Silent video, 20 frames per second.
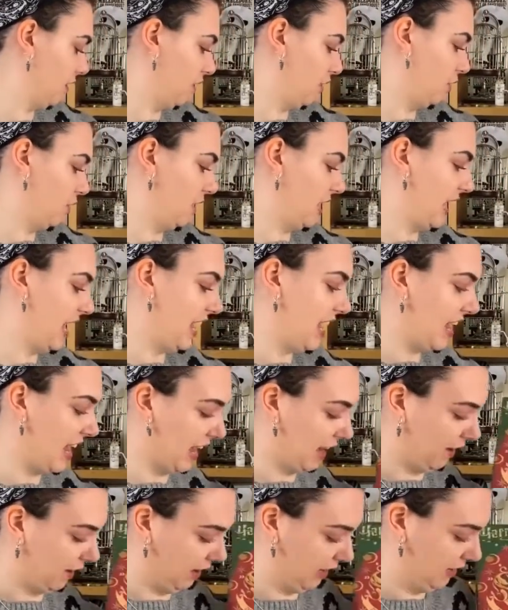
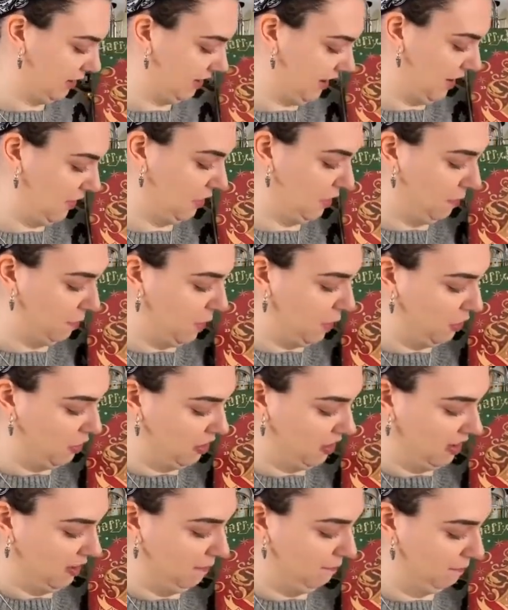Okay, down the
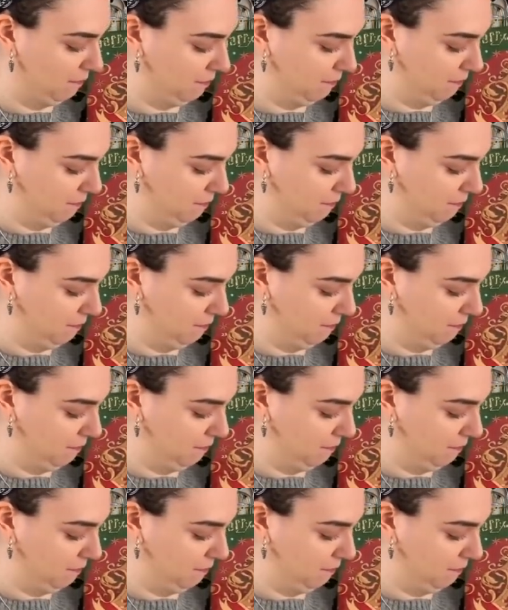bottom.